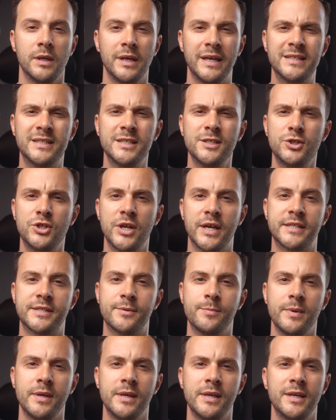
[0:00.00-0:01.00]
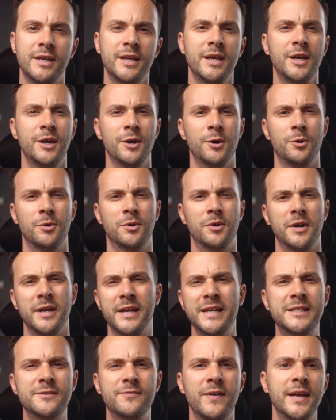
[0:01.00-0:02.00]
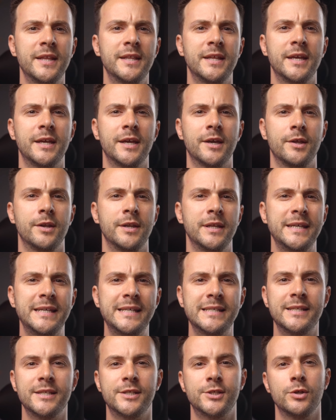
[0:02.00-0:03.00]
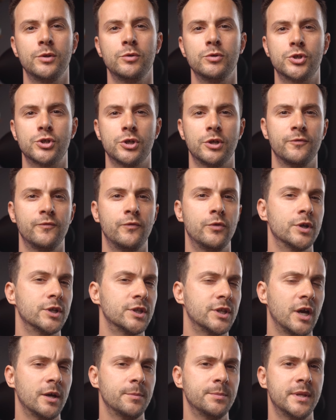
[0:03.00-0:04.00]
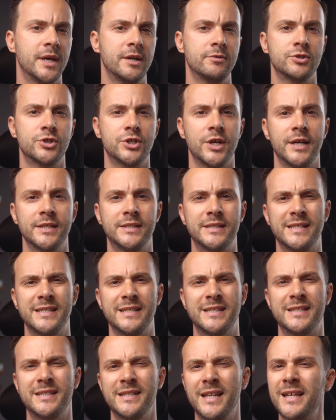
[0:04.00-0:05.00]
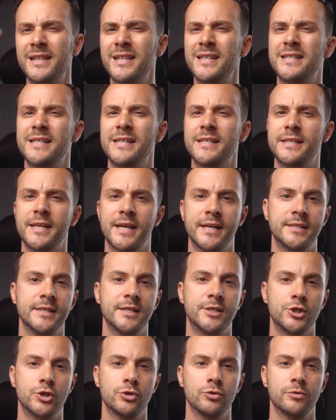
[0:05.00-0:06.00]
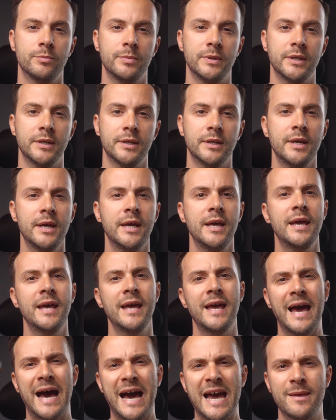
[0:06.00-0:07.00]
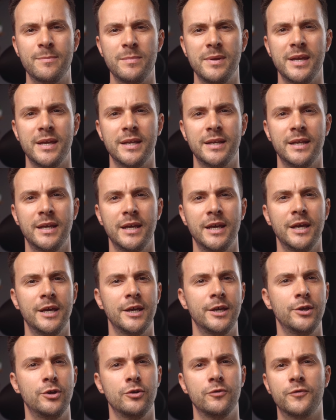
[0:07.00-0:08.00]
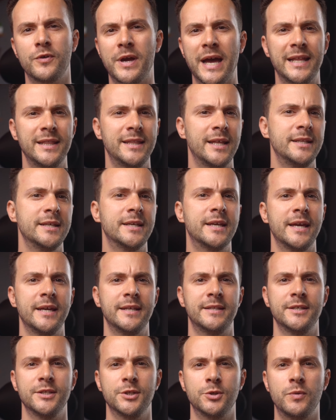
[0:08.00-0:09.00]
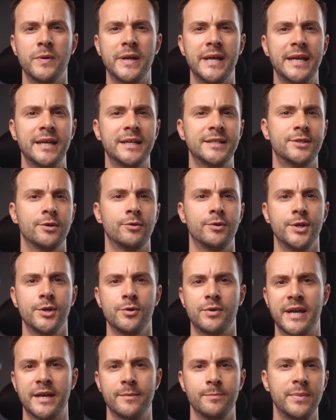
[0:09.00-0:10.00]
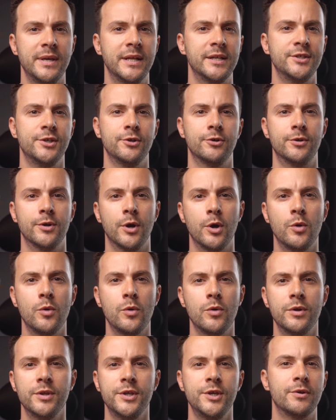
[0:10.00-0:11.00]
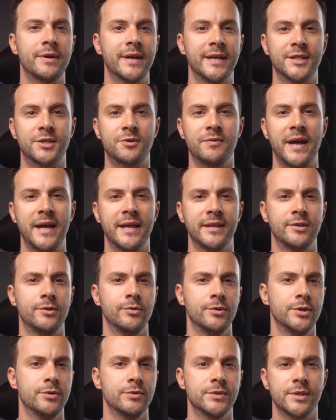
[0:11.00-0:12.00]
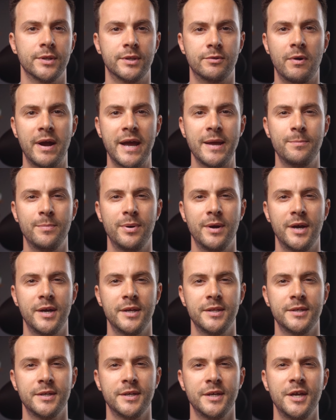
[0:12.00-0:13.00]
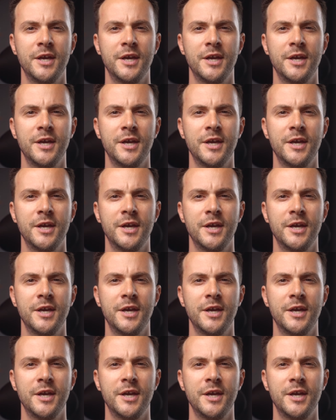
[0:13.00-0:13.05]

Is it just me, or is finding an easy solution for top-down shots is not as easy as it should be? I mean, you've got dedicated rigs, or you can build your own, you can try to use a tripod.